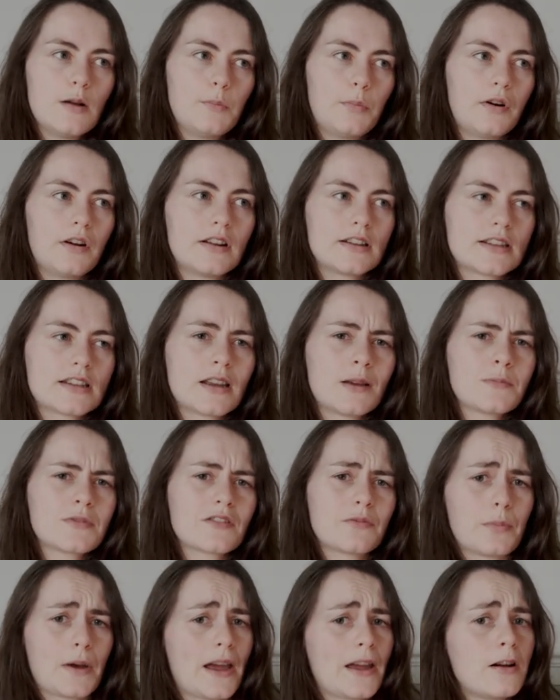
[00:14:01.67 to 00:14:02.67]
But in terms
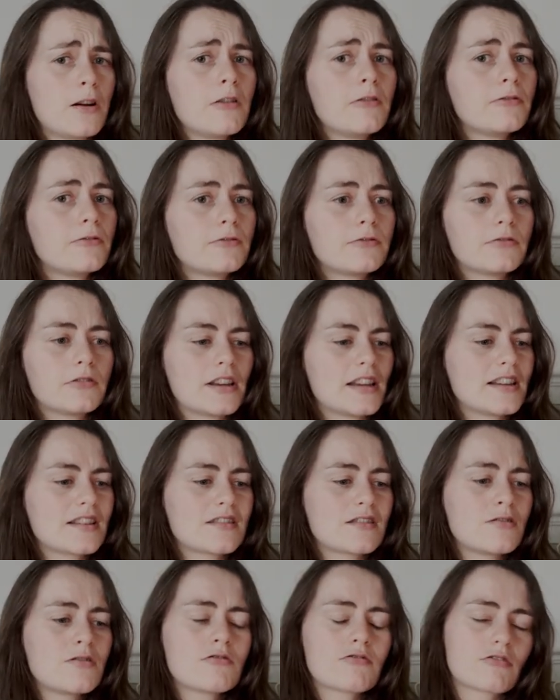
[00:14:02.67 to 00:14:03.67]
of payoff,
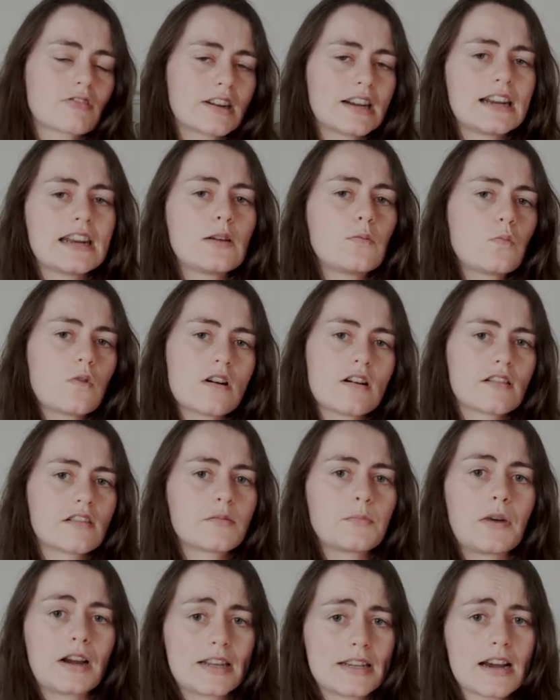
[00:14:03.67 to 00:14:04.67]
it's not really
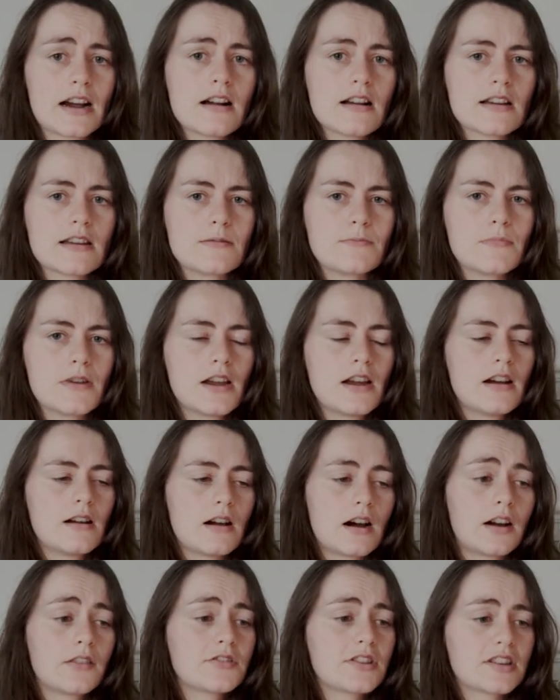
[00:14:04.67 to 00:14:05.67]
worth my time.
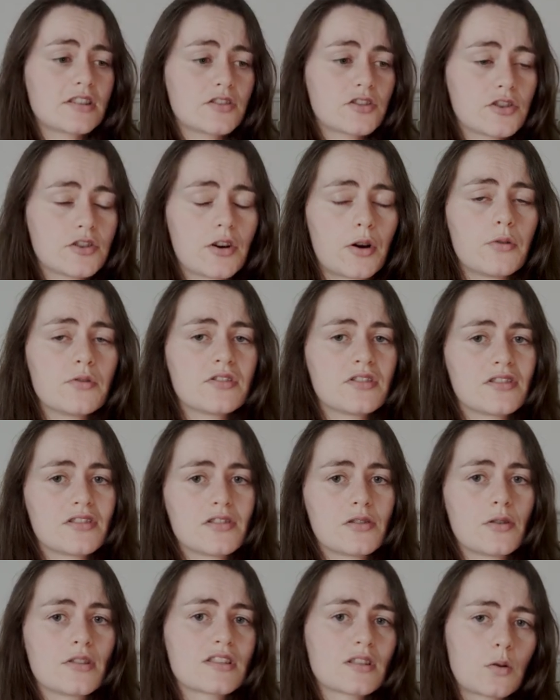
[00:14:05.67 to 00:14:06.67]
I've just chosen to
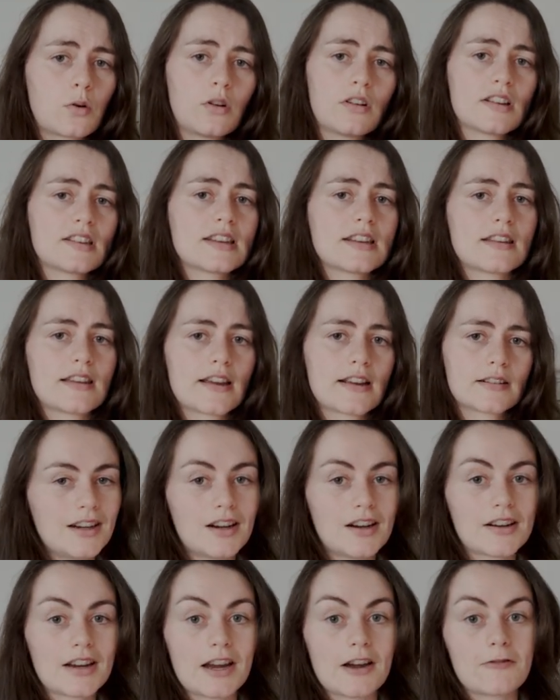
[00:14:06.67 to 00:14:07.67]
do it as a quality thing.
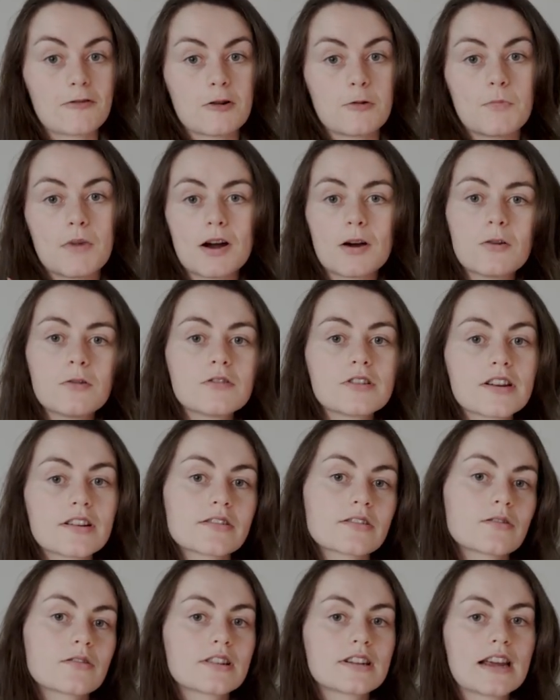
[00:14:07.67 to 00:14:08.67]
Okay, I've got my audio
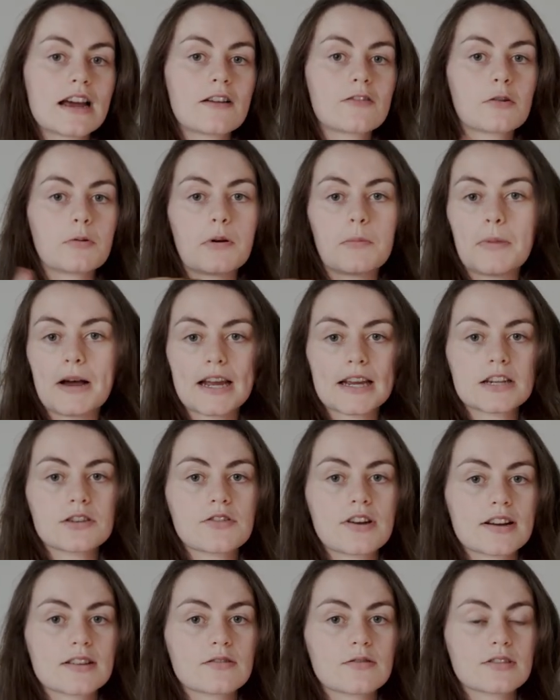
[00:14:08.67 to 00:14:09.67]
sorted out, I've got my backing
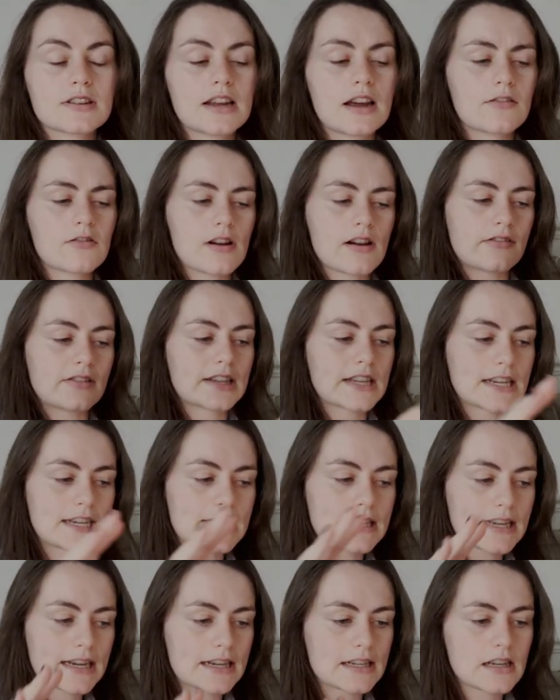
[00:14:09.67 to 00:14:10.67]
track sorted out, I've got everything
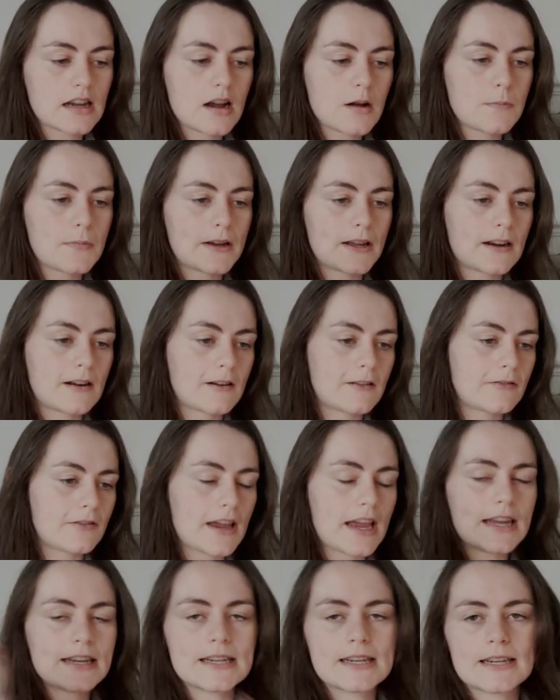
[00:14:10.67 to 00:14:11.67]
synced up, and I've
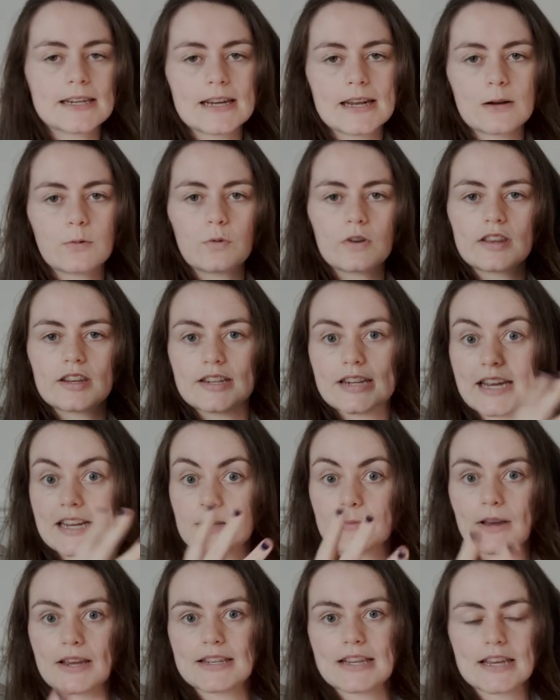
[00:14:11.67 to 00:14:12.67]
edited it with the
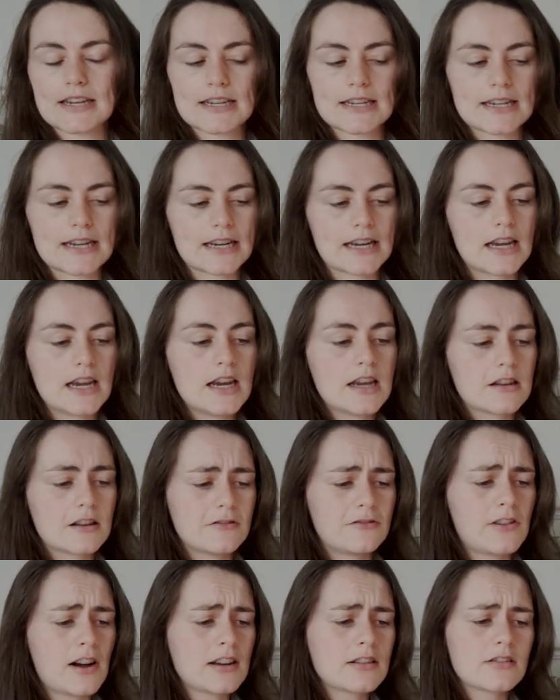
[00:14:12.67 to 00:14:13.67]
text-based editing.
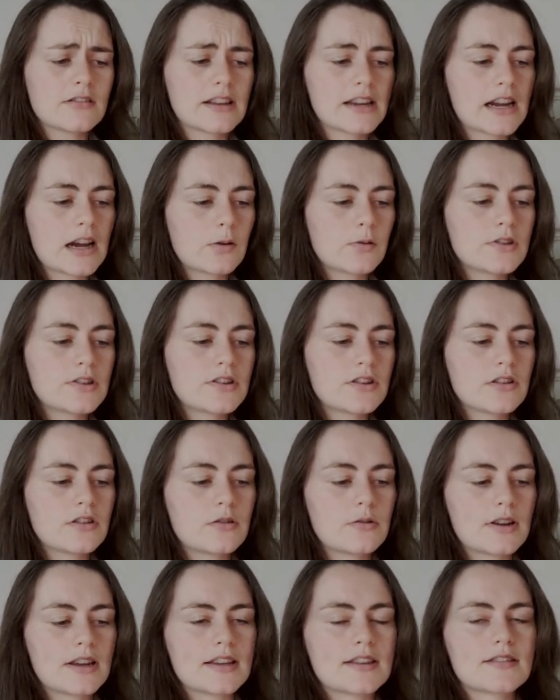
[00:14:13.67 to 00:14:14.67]
The final thing I would
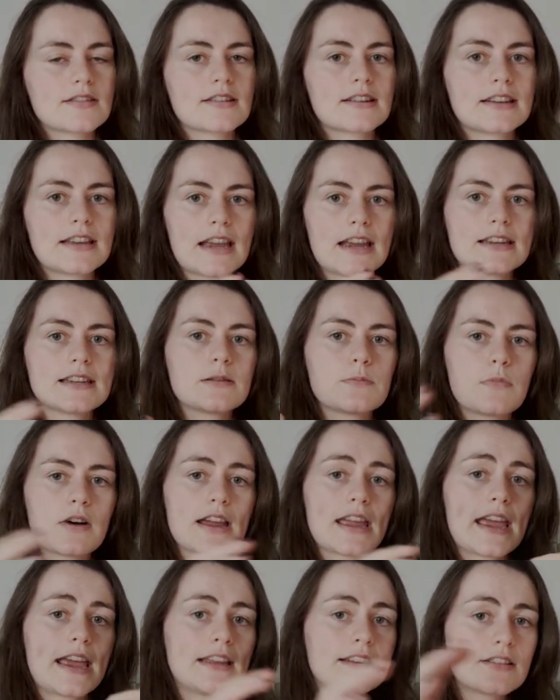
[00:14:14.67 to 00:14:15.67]
do is get
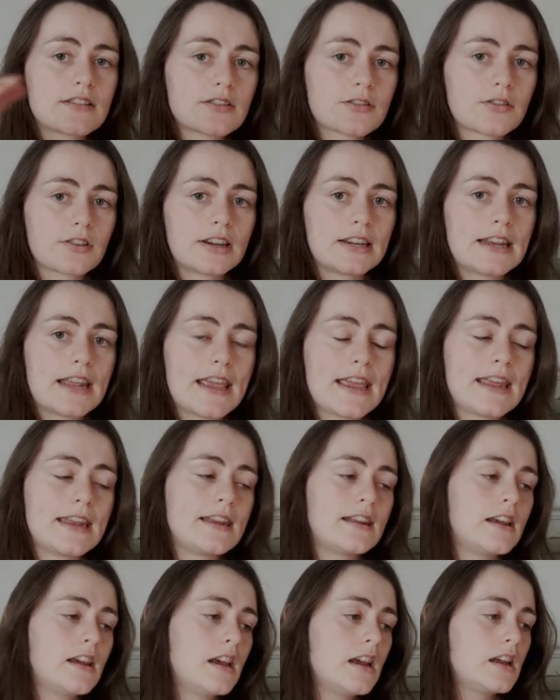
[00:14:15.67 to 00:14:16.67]
my end screen
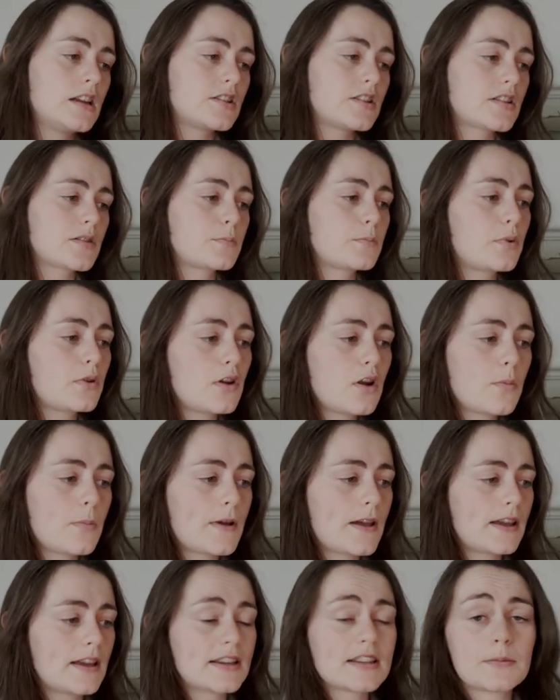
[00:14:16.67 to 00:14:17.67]
in, just plop
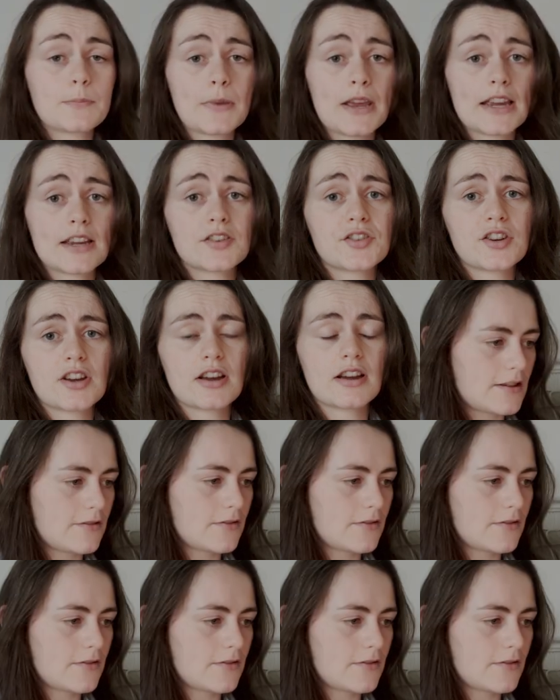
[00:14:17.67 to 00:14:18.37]
it as a picture.